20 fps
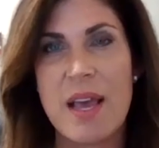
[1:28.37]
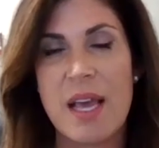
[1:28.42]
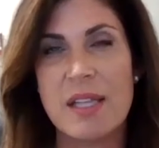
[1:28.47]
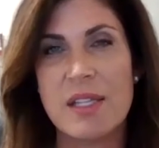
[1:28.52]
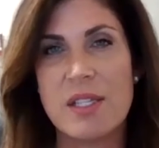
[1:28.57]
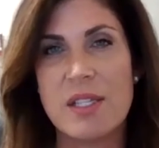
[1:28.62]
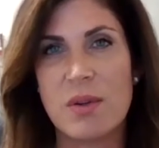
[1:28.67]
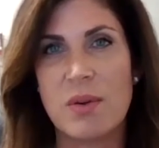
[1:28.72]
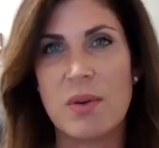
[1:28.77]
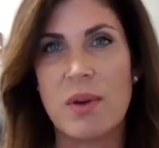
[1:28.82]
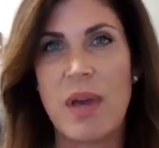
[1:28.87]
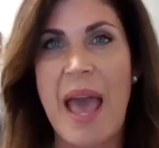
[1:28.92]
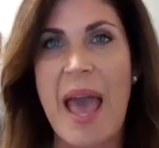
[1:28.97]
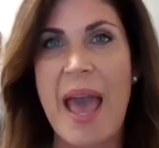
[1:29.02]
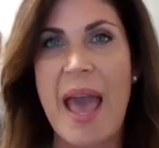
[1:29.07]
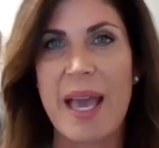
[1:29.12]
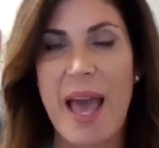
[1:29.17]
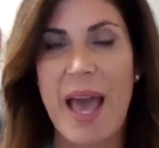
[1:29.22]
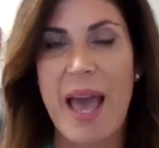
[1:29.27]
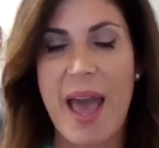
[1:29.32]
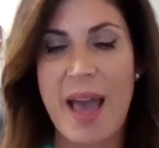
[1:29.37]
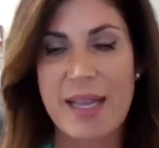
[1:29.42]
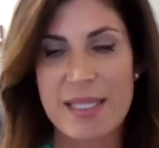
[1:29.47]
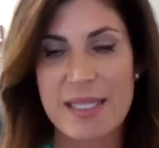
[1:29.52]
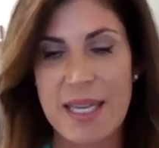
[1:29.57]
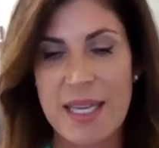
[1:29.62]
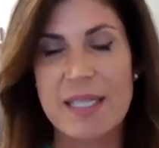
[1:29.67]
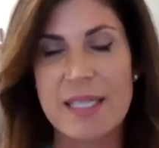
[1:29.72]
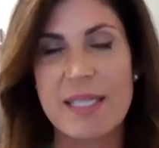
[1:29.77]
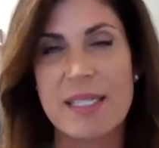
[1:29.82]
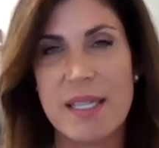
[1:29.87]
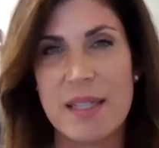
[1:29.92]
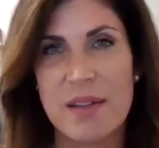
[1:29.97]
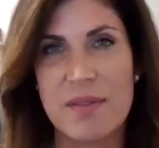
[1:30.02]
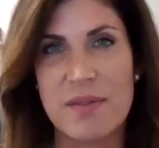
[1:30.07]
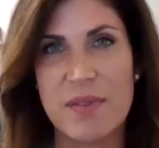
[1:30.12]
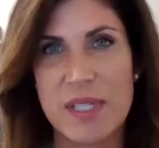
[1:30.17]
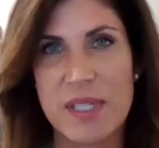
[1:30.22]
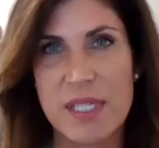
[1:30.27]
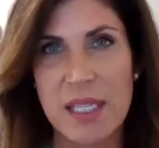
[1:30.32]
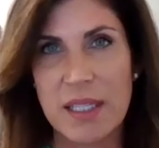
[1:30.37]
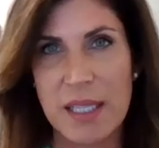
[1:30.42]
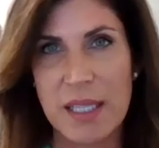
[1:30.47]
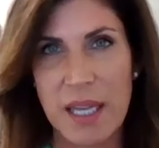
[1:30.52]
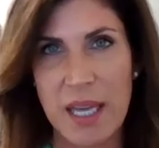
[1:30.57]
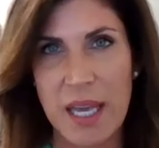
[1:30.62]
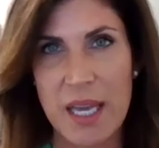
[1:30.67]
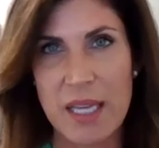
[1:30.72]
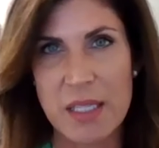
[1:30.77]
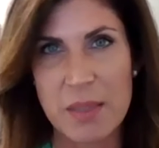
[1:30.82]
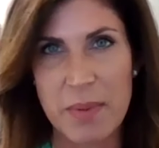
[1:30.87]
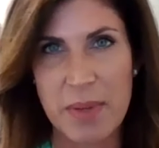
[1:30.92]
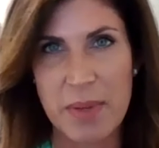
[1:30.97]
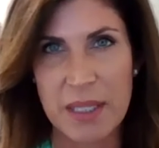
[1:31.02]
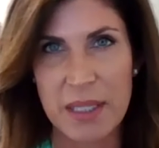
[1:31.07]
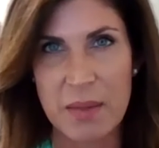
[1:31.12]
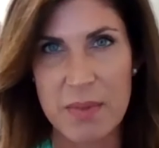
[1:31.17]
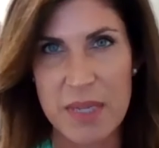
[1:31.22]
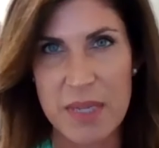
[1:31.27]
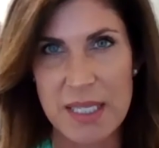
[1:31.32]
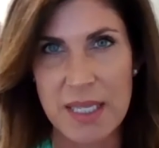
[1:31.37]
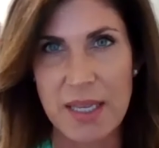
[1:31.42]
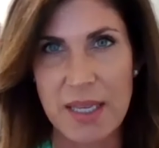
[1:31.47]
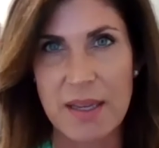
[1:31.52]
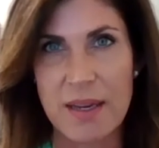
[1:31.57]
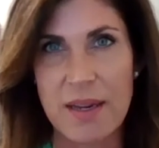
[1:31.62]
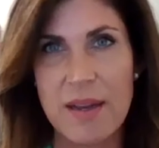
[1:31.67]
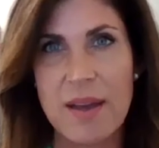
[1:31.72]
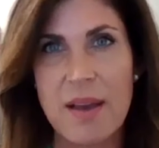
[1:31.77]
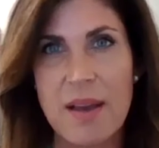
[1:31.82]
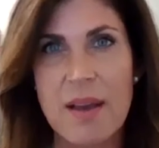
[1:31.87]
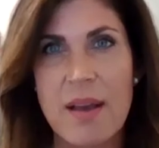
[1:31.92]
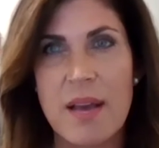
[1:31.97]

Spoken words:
And so access to the facility has been limited.